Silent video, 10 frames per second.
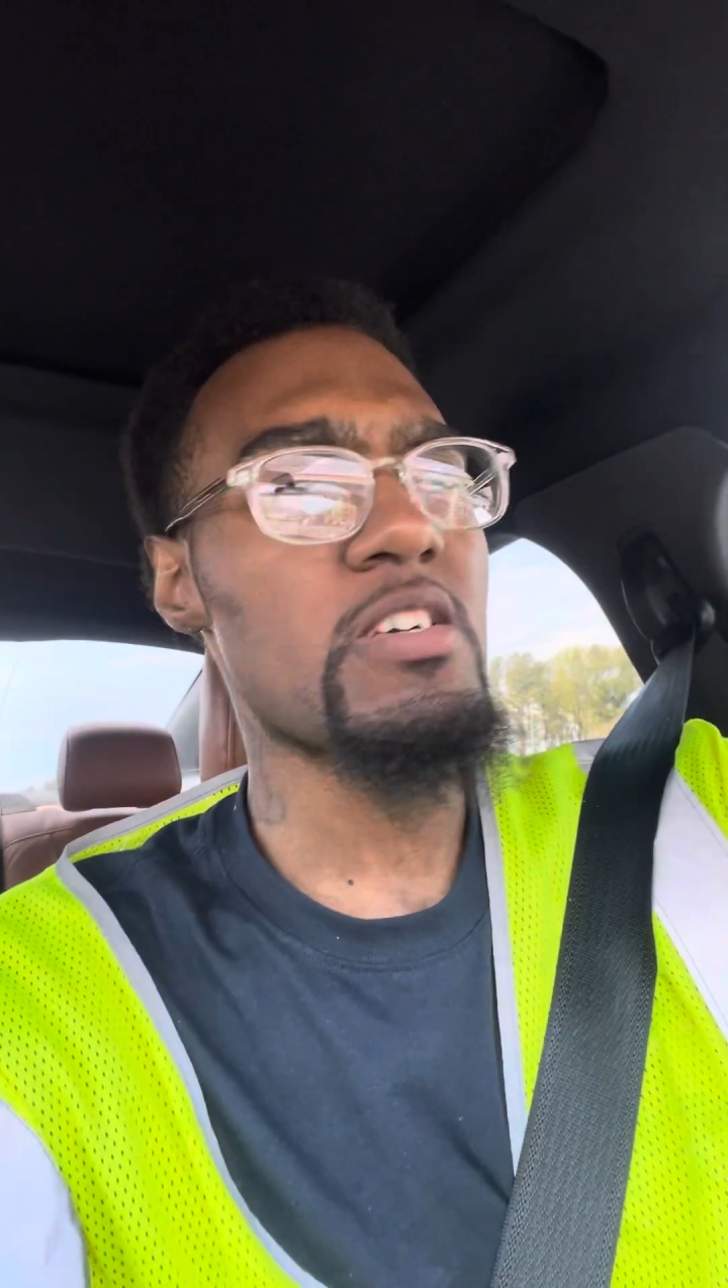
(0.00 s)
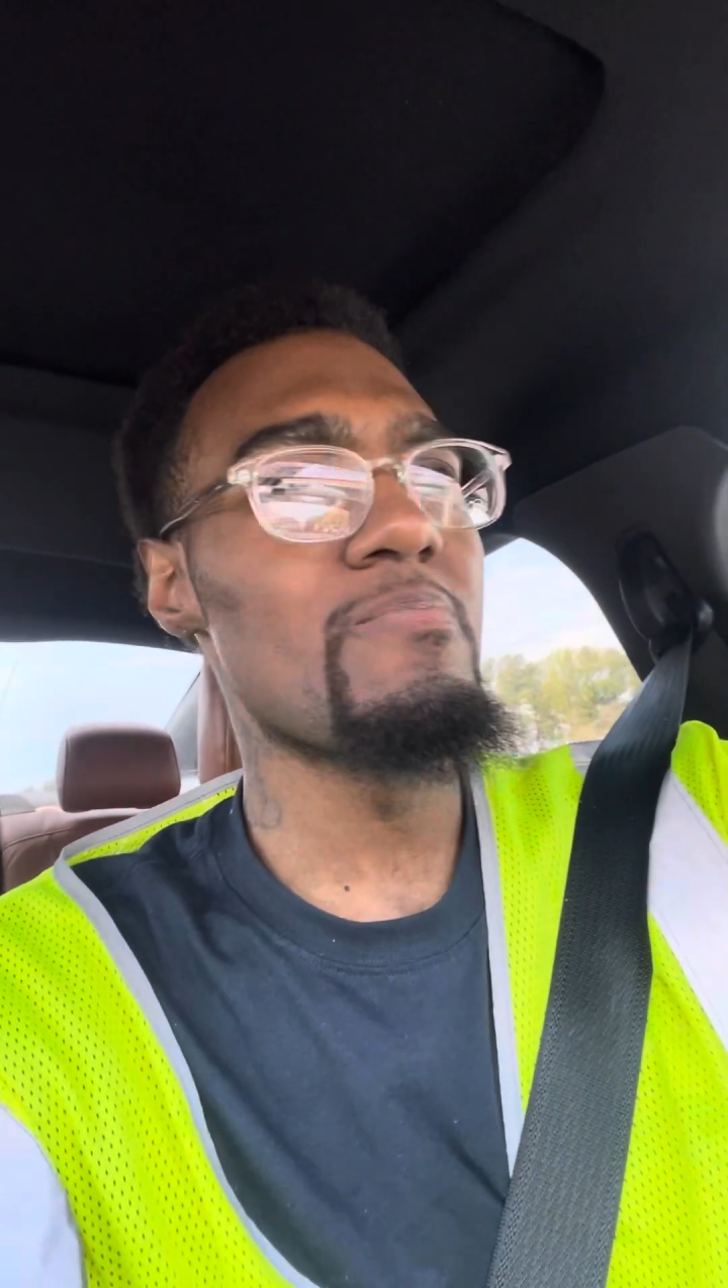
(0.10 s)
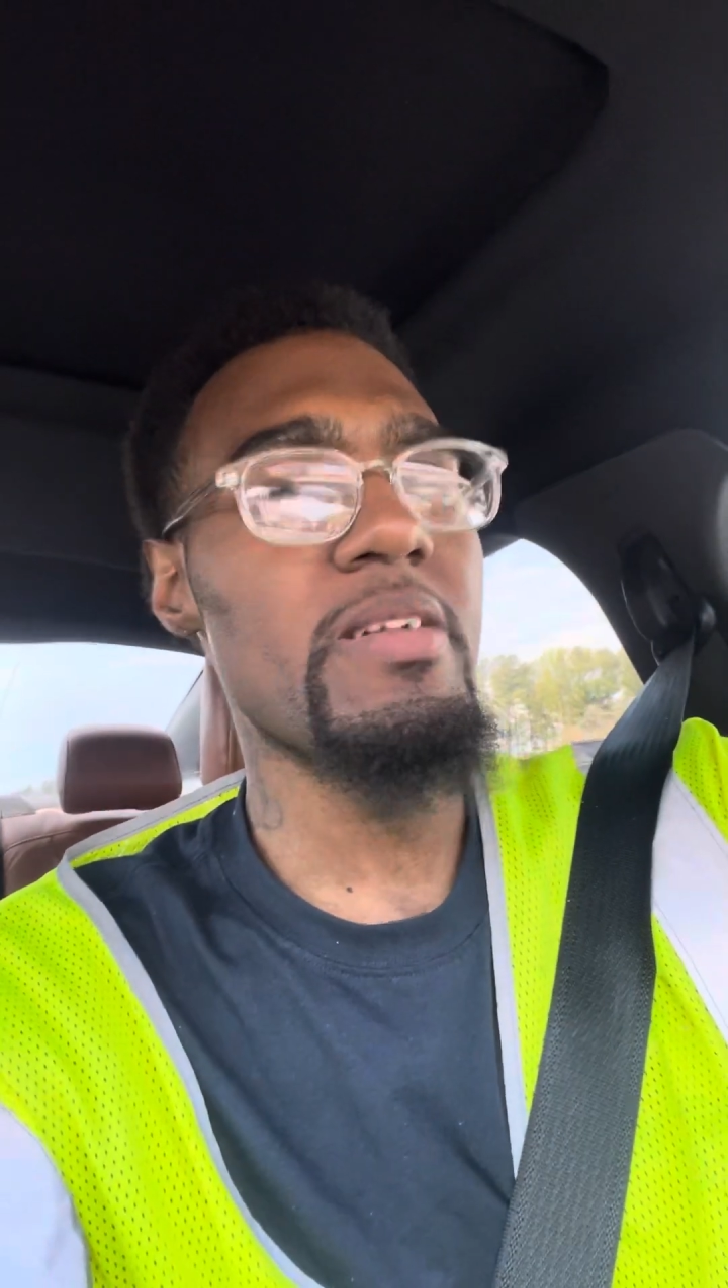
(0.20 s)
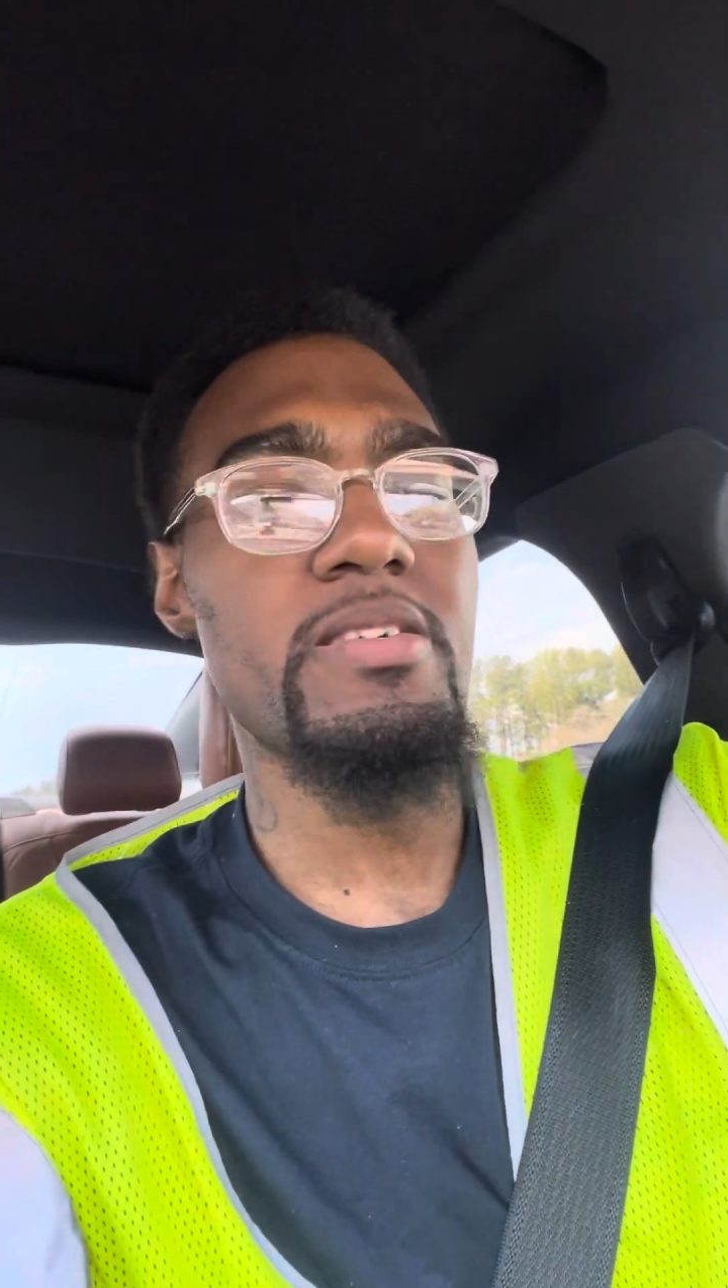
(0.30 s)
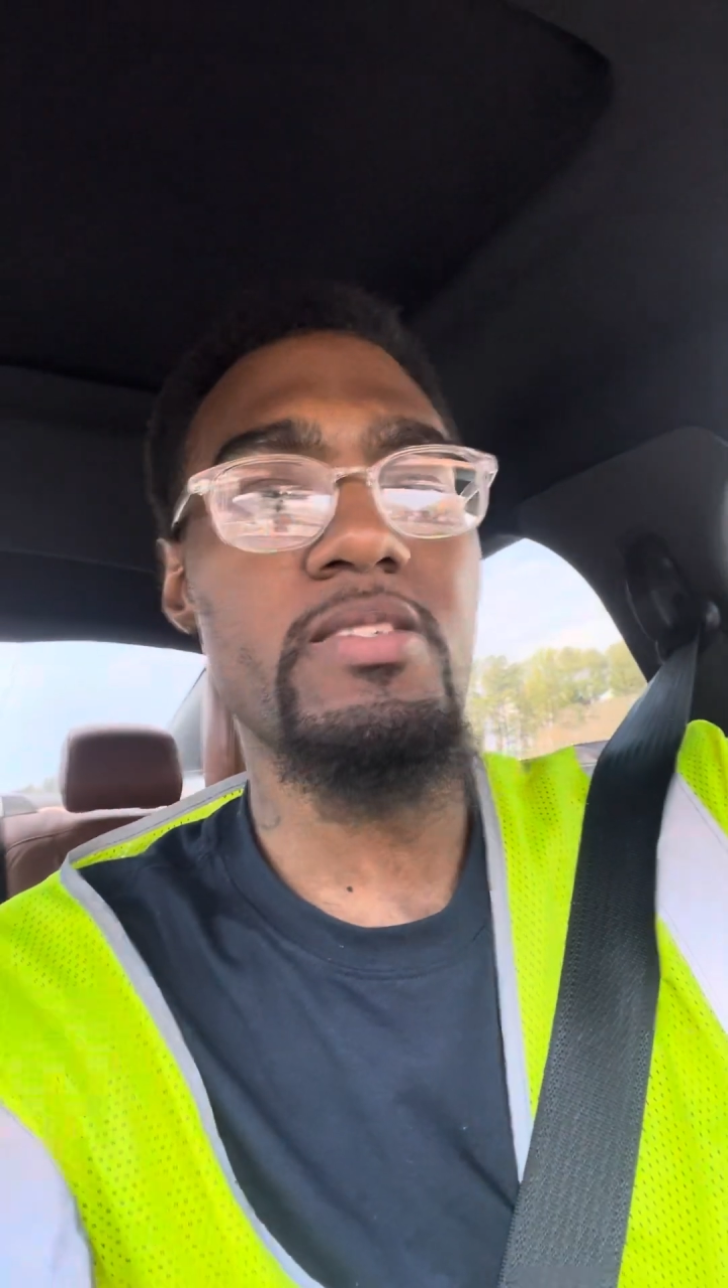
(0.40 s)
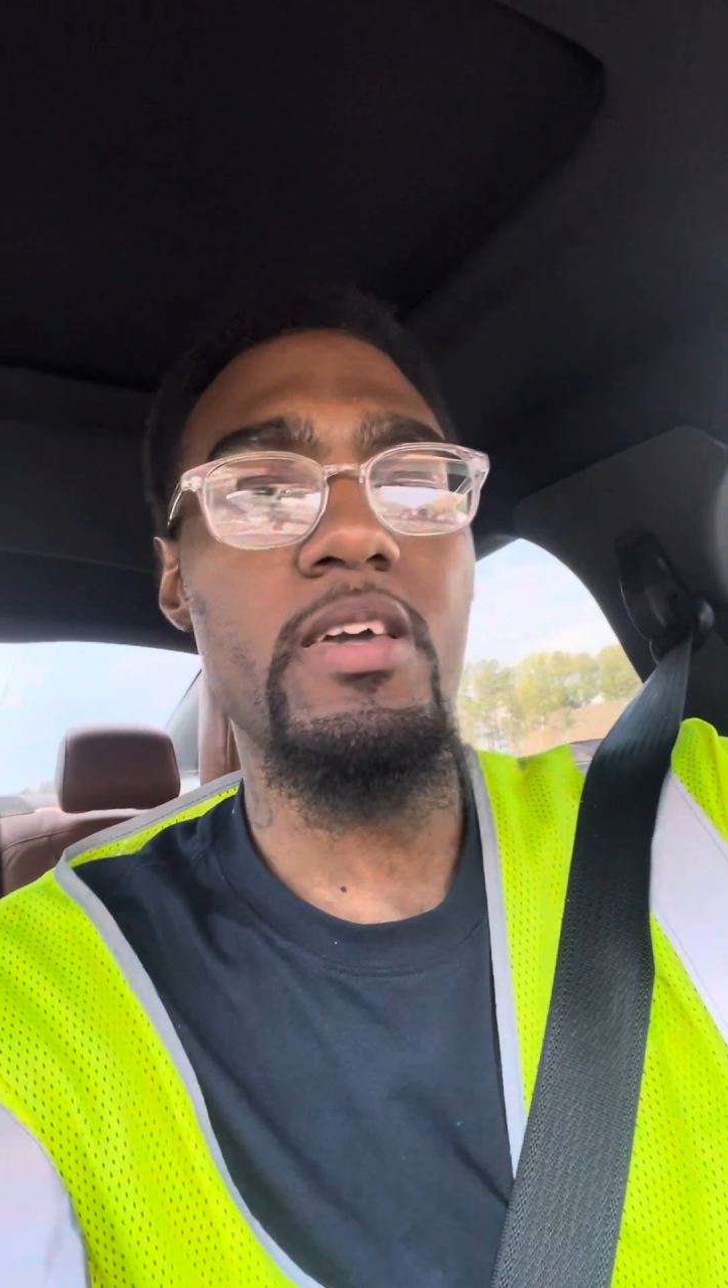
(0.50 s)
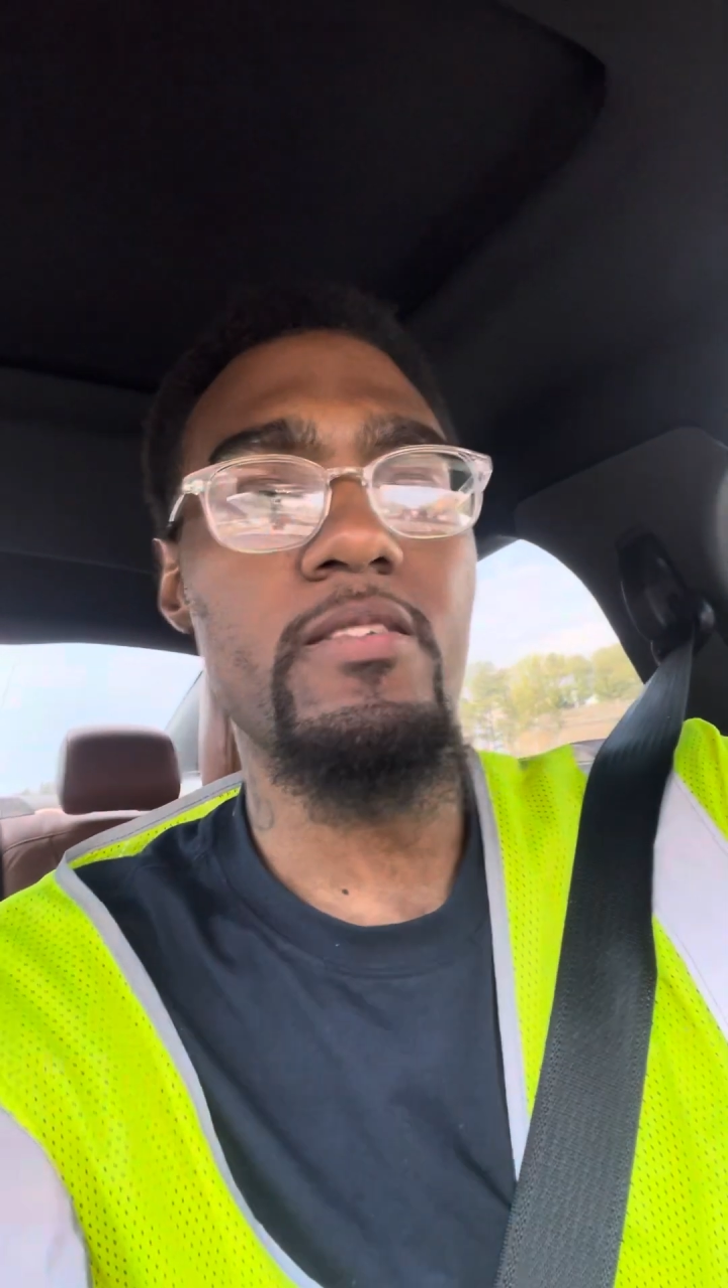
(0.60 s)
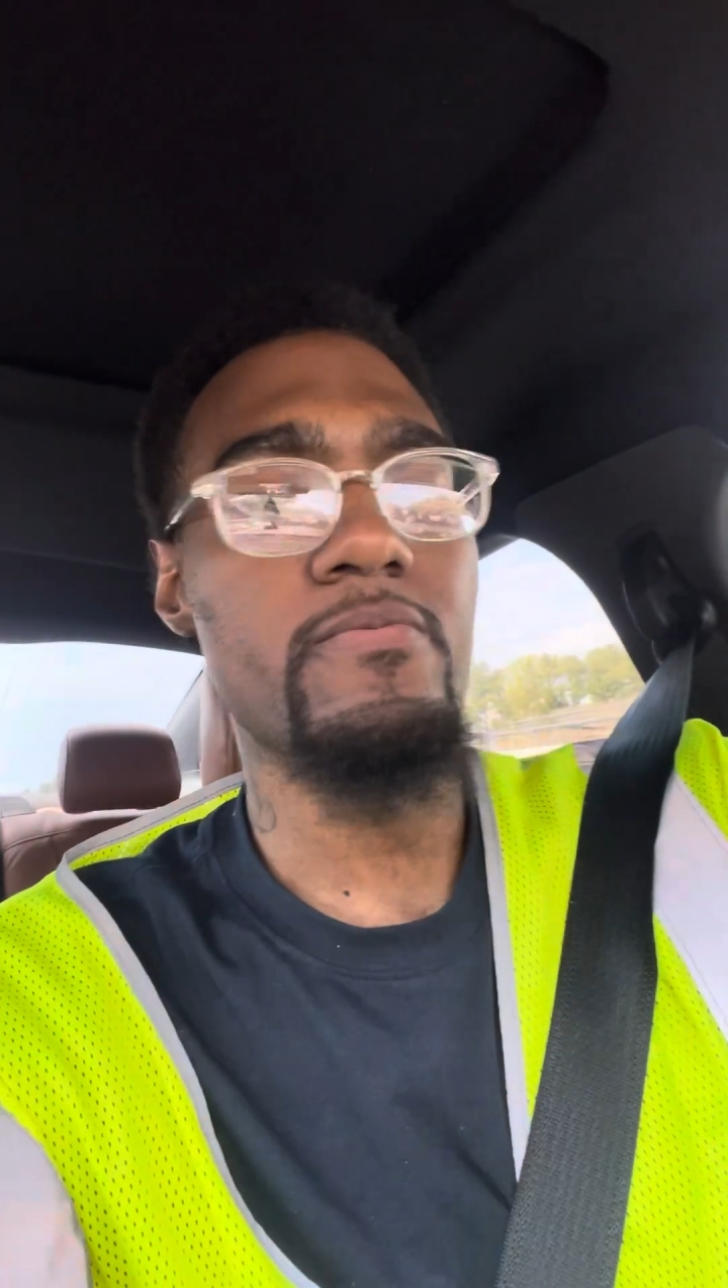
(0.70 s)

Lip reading: commit a sin,